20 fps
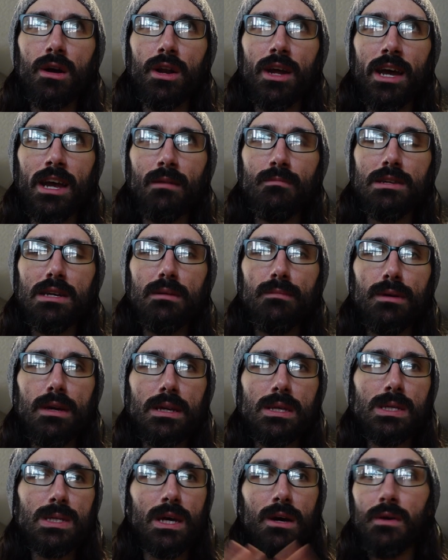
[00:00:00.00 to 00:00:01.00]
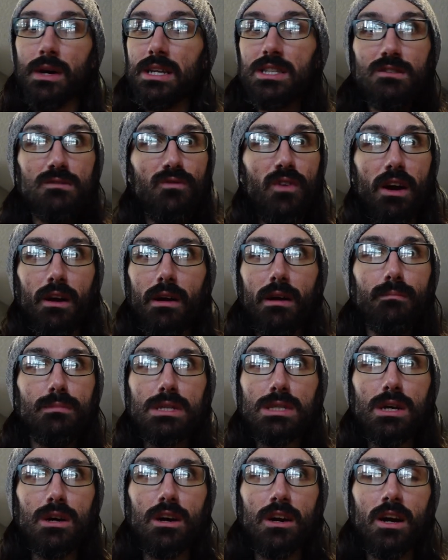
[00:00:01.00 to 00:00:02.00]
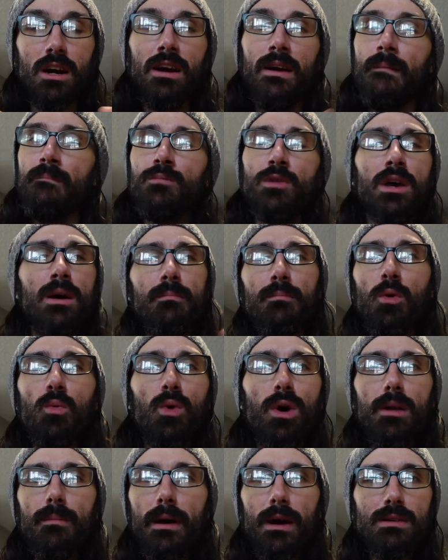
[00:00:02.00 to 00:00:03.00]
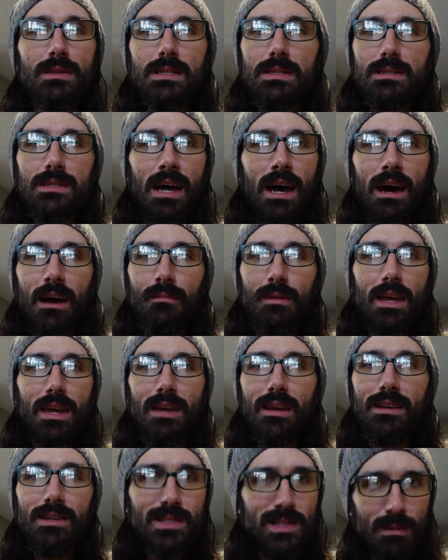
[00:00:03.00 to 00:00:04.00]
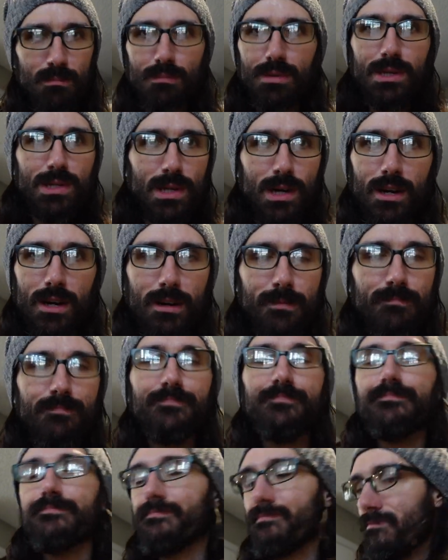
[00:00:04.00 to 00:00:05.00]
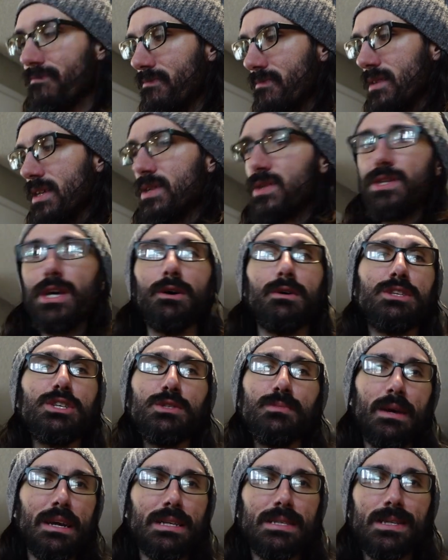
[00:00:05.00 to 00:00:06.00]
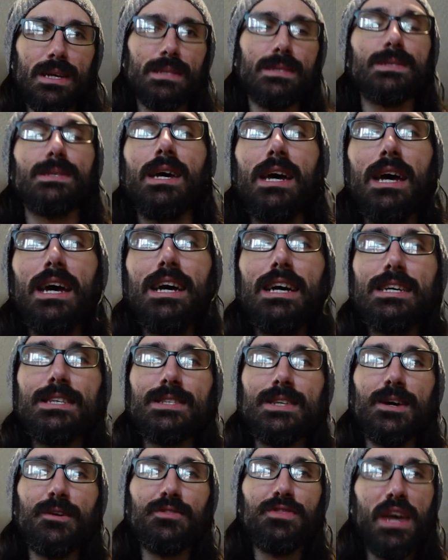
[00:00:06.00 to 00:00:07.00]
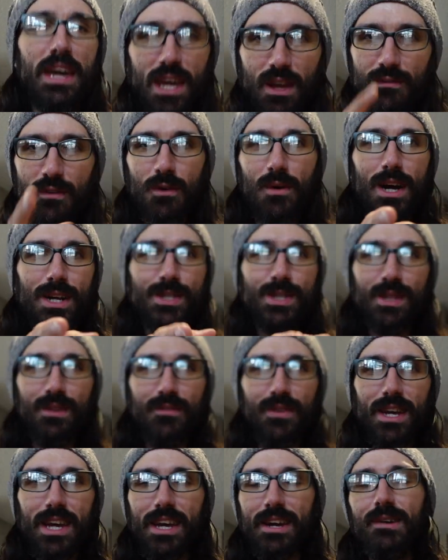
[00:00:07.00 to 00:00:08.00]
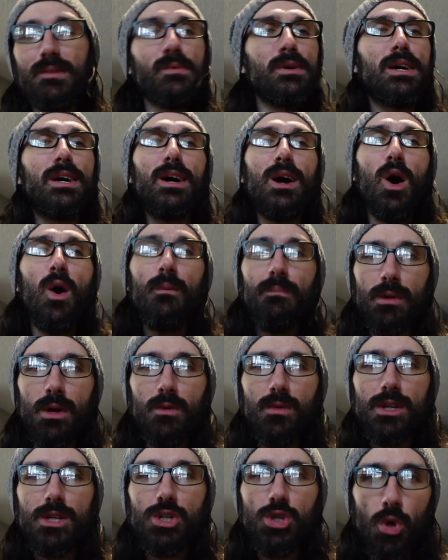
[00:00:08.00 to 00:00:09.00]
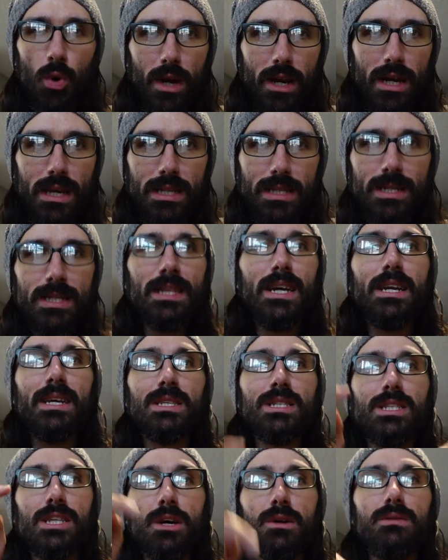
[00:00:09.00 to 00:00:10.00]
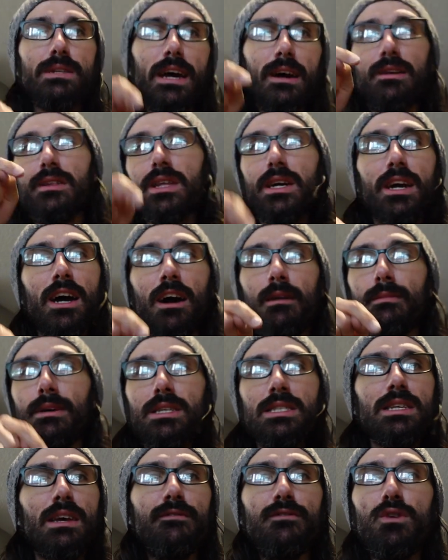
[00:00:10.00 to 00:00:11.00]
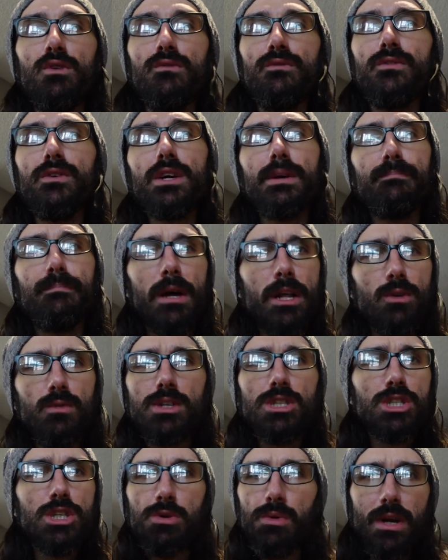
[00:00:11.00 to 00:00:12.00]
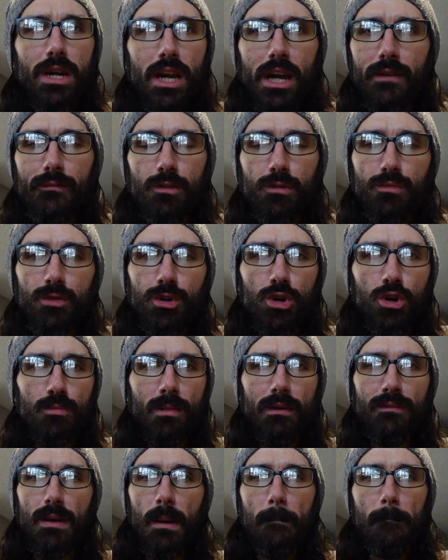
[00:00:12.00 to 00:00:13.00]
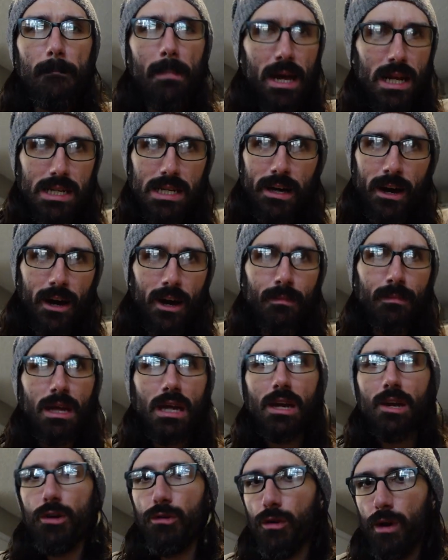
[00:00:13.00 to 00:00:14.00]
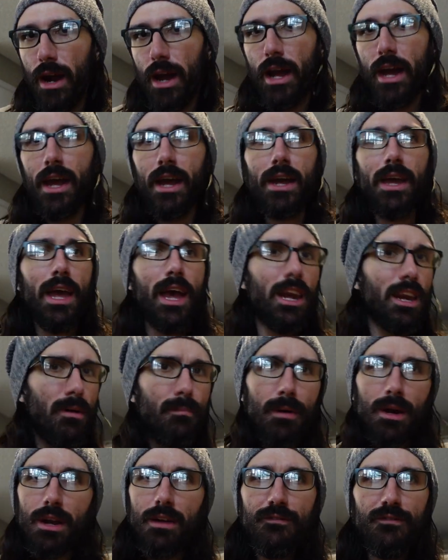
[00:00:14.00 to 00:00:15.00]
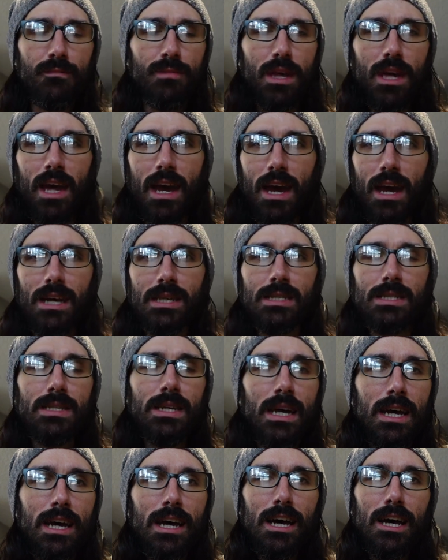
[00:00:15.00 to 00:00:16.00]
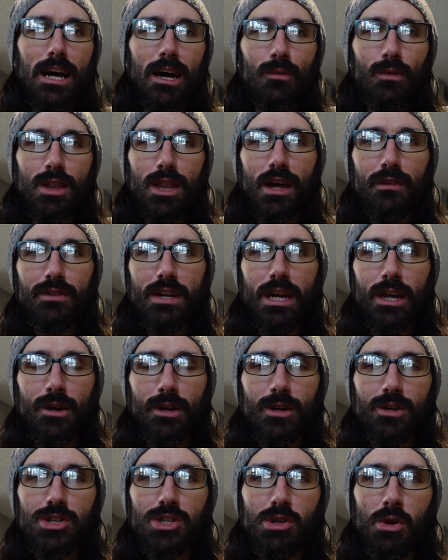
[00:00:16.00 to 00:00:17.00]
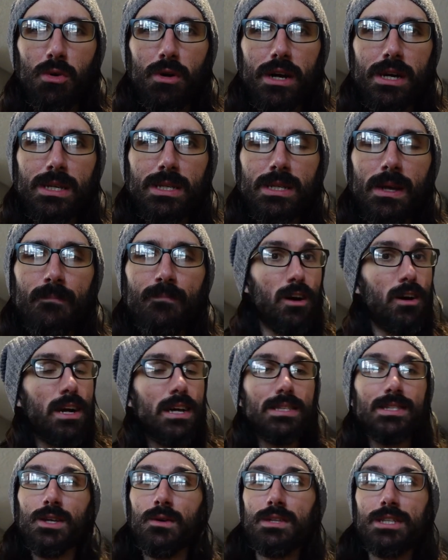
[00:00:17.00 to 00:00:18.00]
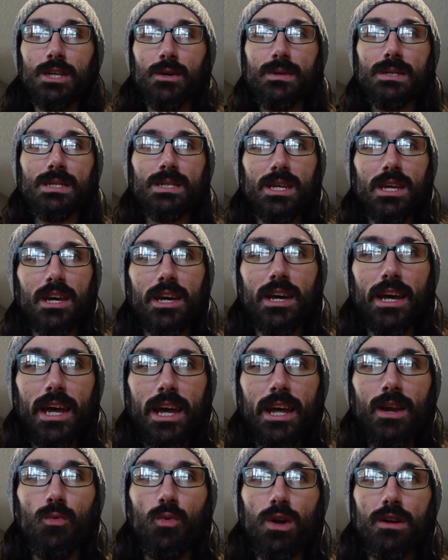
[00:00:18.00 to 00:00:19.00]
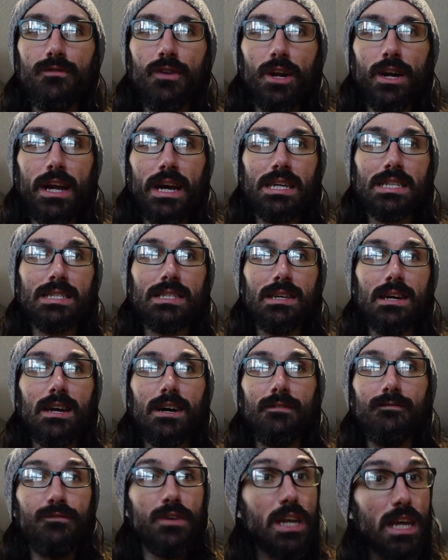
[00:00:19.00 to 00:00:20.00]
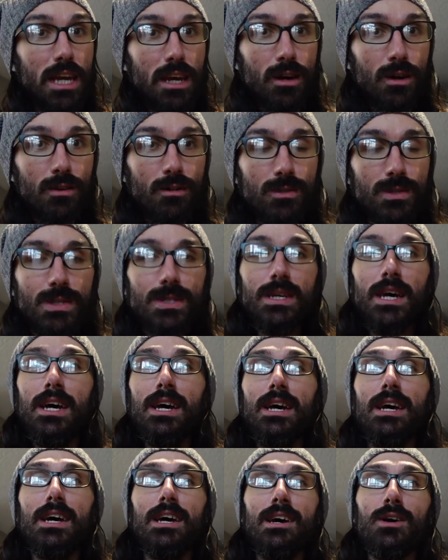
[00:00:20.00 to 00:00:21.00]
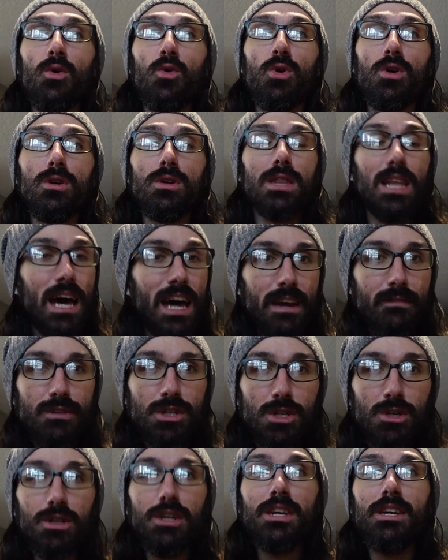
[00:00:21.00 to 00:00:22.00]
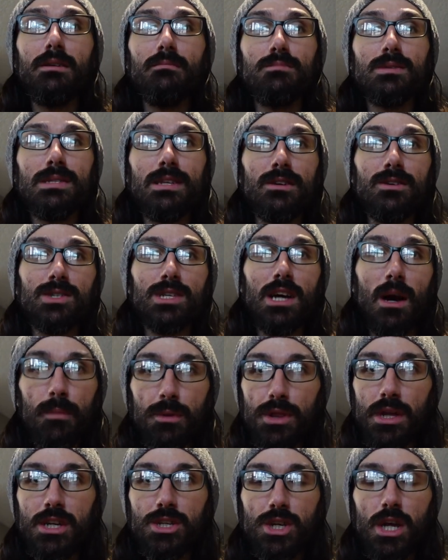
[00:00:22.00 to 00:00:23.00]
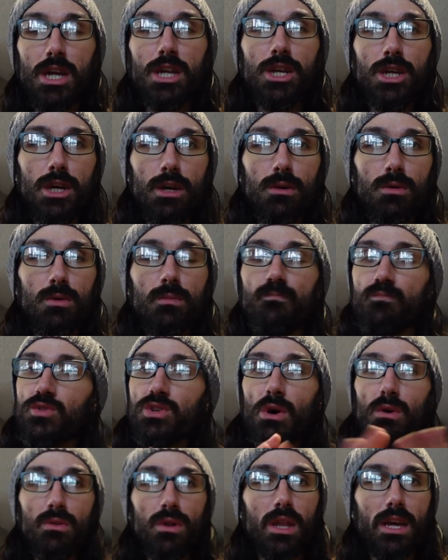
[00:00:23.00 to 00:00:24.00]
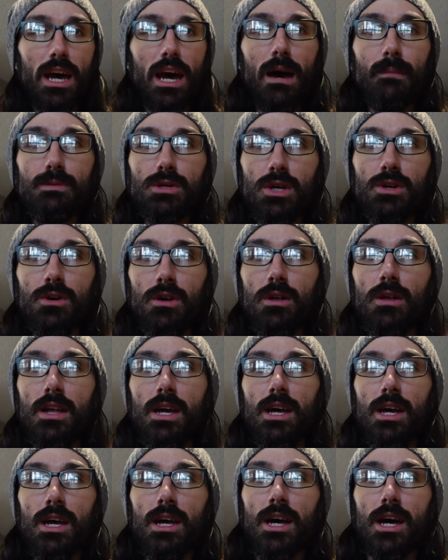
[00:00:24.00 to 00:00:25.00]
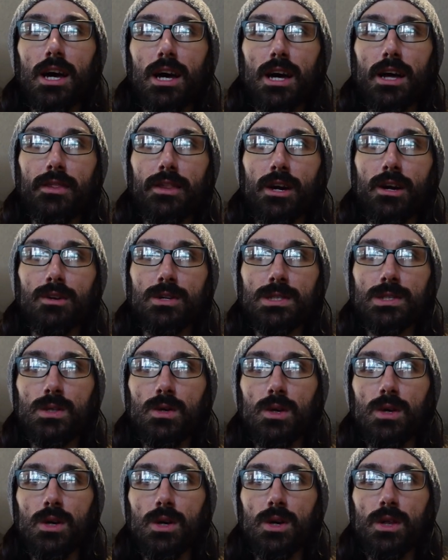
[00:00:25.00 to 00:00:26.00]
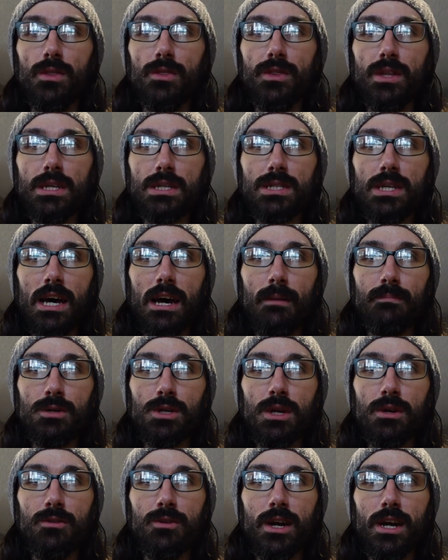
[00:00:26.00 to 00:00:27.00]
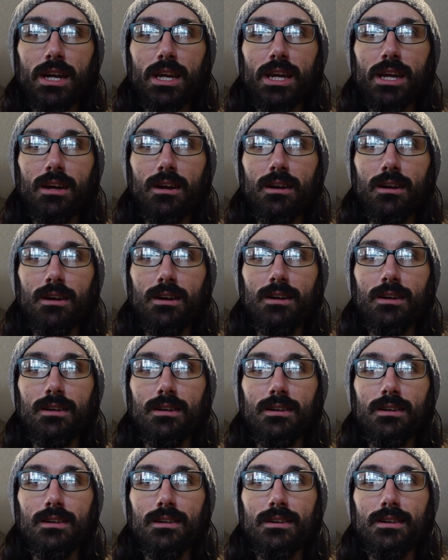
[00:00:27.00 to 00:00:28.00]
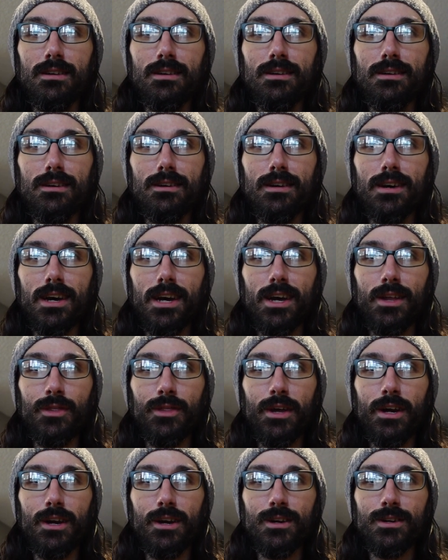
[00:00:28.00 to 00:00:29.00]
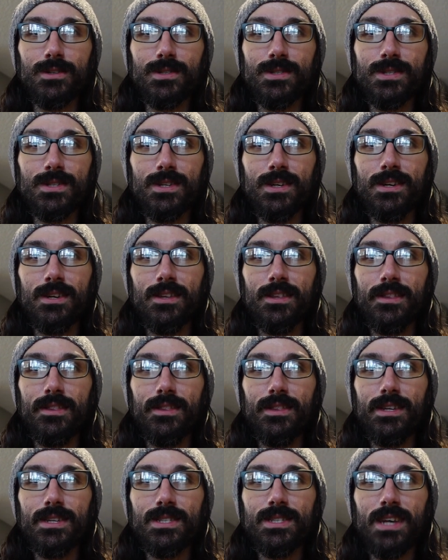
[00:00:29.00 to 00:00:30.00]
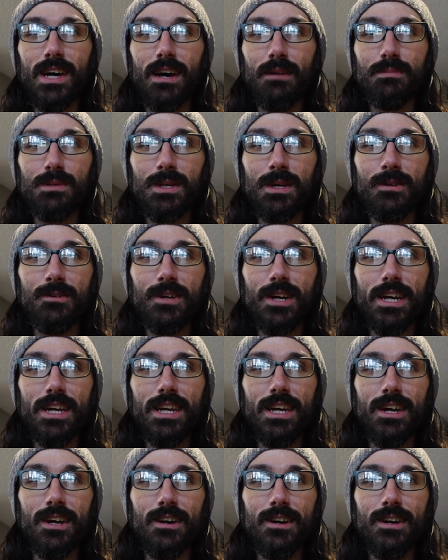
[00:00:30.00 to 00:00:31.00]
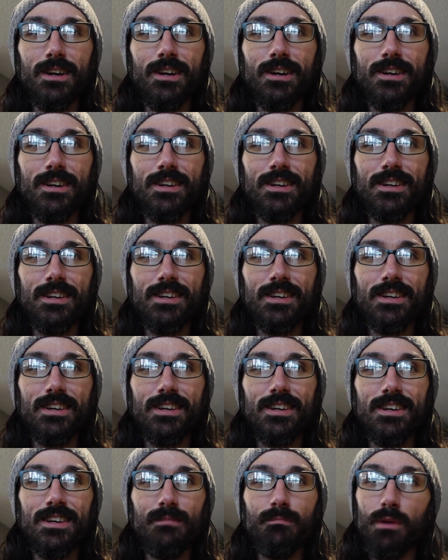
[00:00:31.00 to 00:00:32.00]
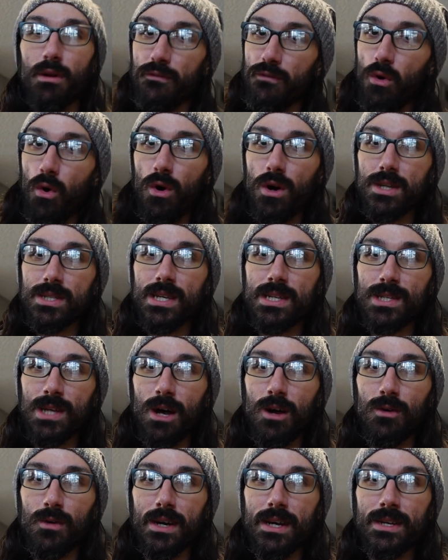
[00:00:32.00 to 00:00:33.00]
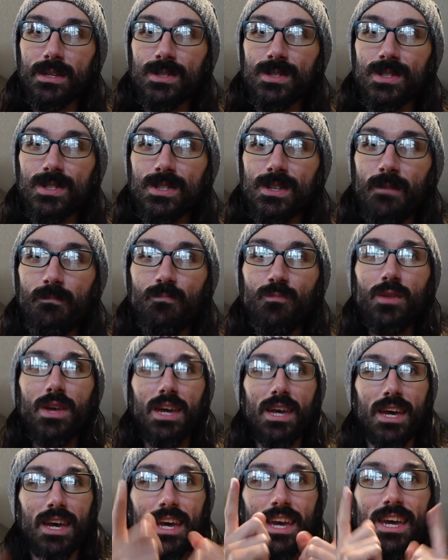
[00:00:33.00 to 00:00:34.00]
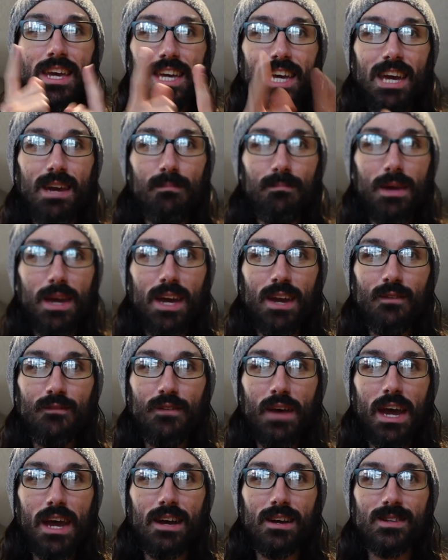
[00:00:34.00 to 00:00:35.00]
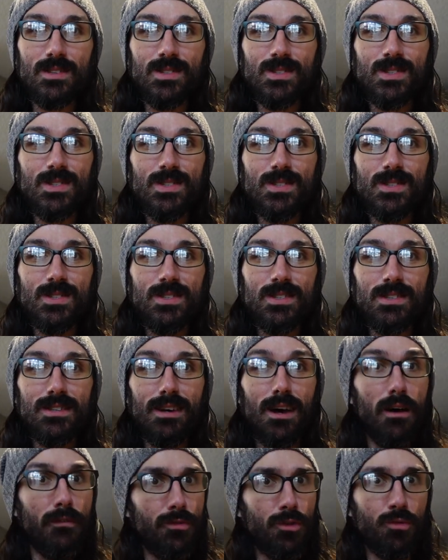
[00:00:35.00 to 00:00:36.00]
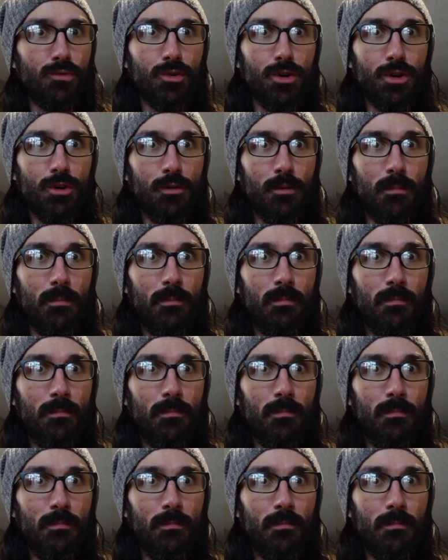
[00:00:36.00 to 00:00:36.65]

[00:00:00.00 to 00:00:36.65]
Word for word: on IMDb. So it's very bizarre. But what about Tommy isn't bizarre? So it just makes sense. So thank you for watching the video. Hope you enjoyed it. Let us know down in the comments if you've been to a screening of The Room. Have you met Tommy, Greg, anybody from the cast? Uh, would love to hear your stories. All right, so until we see you in one of our next uh, videos or live streams, there's a couple things you can do. Totally optional. Uh, there's this option right here, and there's this option right here. But of course, as always, keep being fans of the realm.